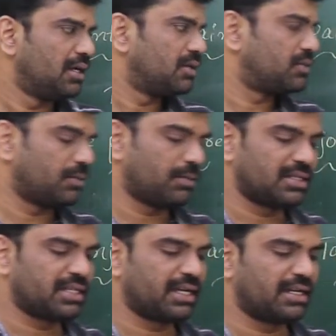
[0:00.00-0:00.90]
So
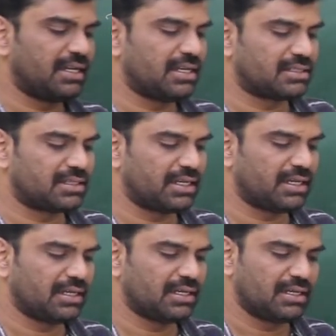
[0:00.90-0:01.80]
once again, here
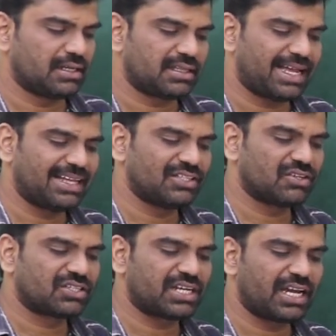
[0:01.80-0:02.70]
see,
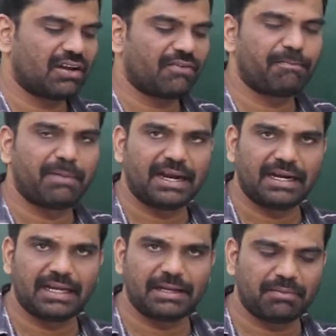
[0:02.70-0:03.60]
Tanjore style of
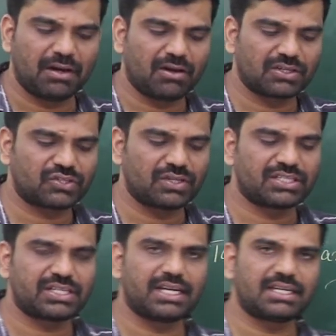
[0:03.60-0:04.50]
painting belongs to the
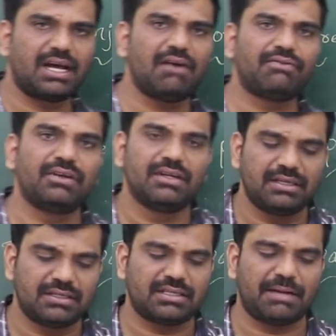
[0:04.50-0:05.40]
state of
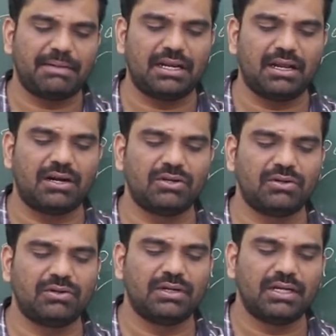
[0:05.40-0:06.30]
Tamil
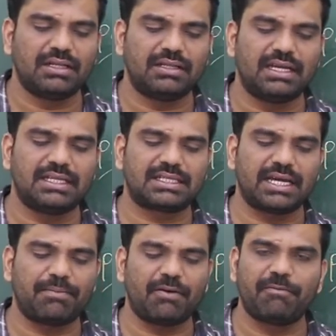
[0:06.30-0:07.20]
Nadu. This
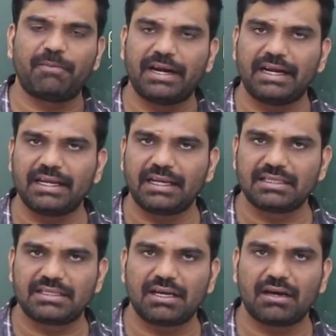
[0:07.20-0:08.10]
type of painting
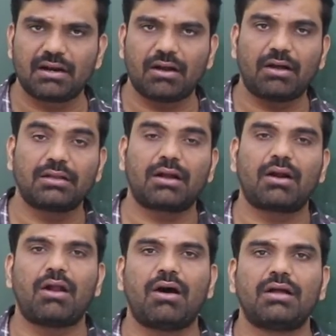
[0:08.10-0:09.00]
is done on the
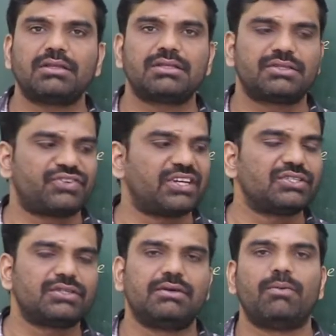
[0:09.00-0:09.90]
cloth
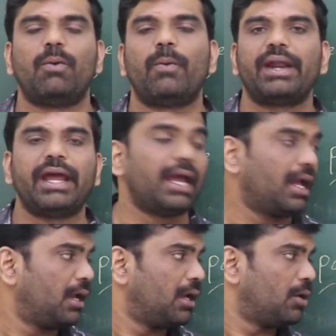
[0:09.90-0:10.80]
stretched over
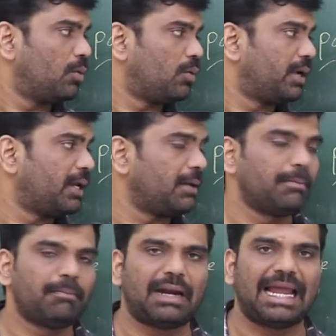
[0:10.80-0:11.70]
a
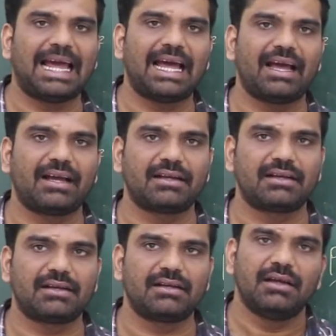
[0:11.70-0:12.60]
wooden
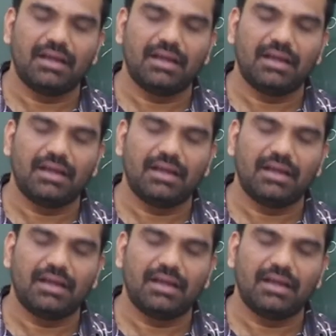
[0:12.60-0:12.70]
plank.